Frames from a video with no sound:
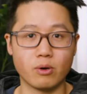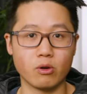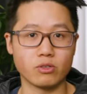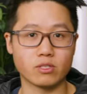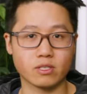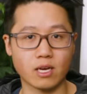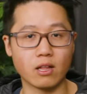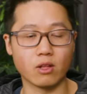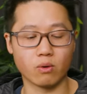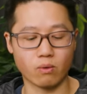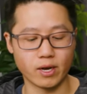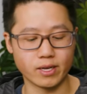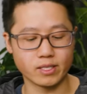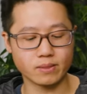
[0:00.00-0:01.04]
post
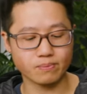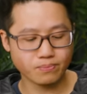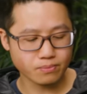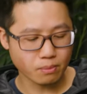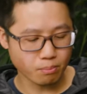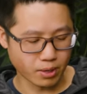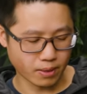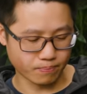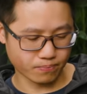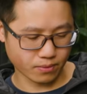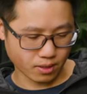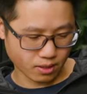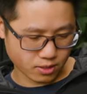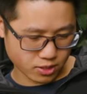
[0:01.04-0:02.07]
color-wise, but
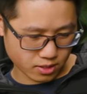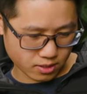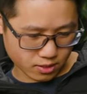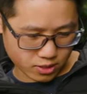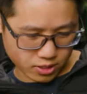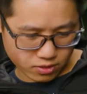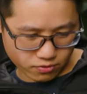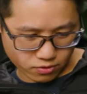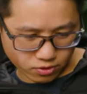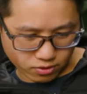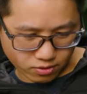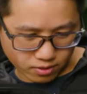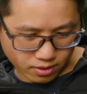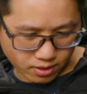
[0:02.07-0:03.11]
just
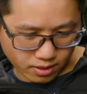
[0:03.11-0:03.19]
for